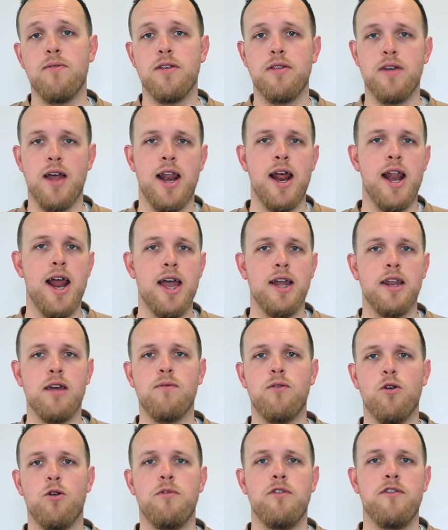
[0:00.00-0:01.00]
the tenant any
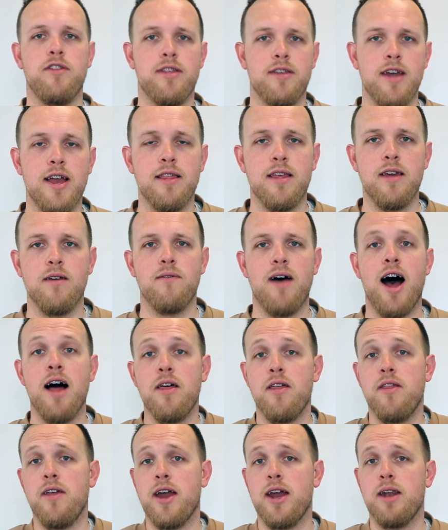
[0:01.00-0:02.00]
form of incentive
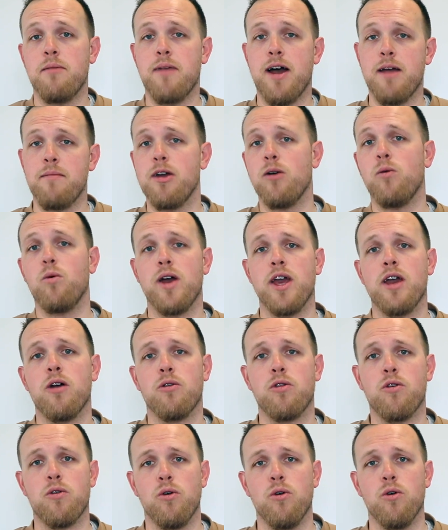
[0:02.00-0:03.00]
other than maybe a week or
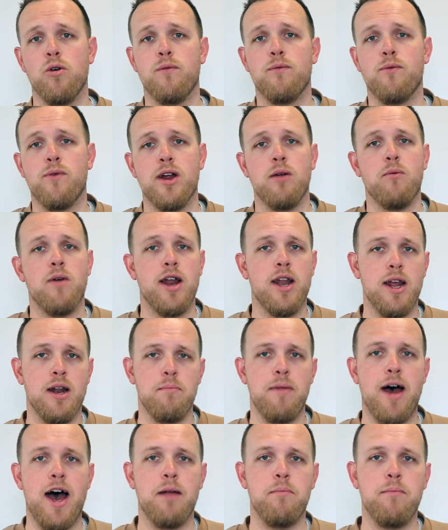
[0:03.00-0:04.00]
two free rent in a
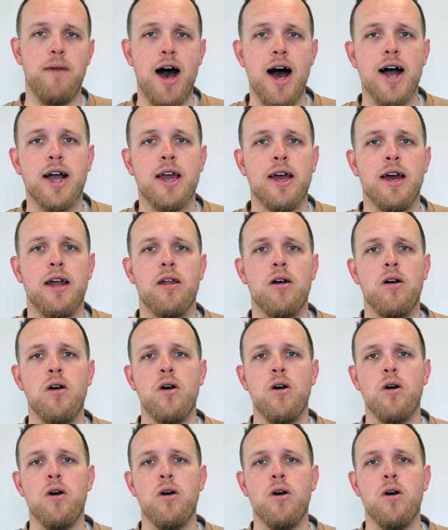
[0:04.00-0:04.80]
bad market.